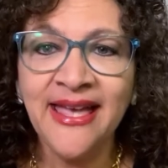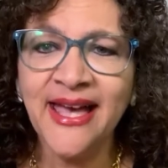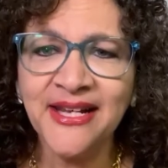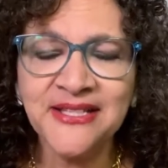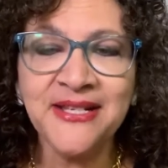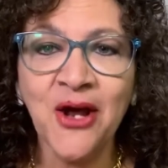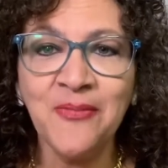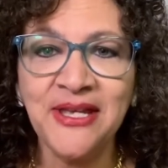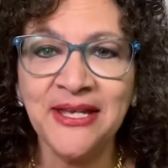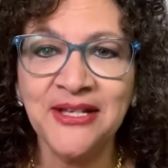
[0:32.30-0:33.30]
and it's now
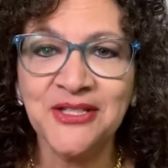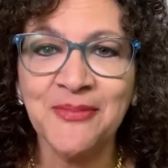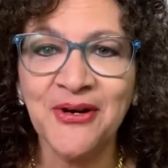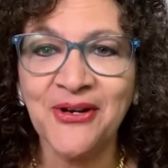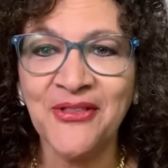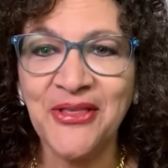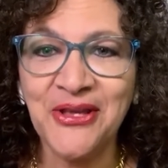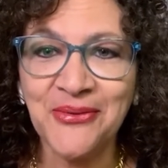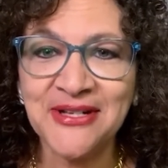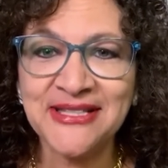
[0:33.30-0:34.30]
making its mark on the
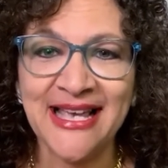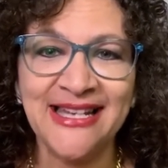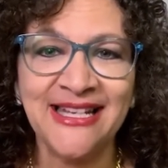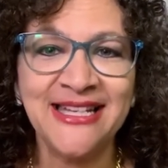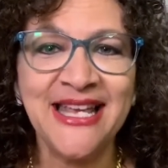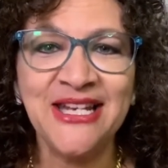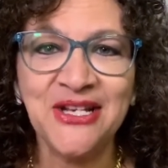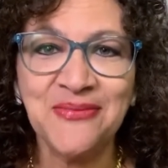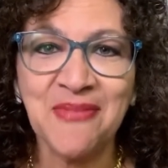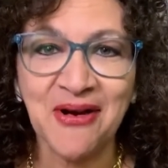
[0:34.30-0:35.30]
US and
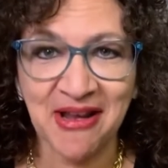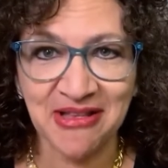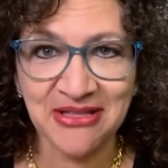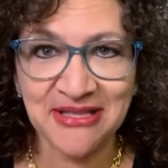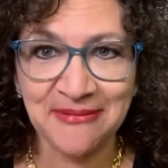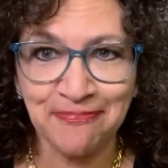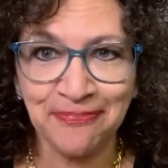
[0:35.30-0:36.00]
Canadian markets.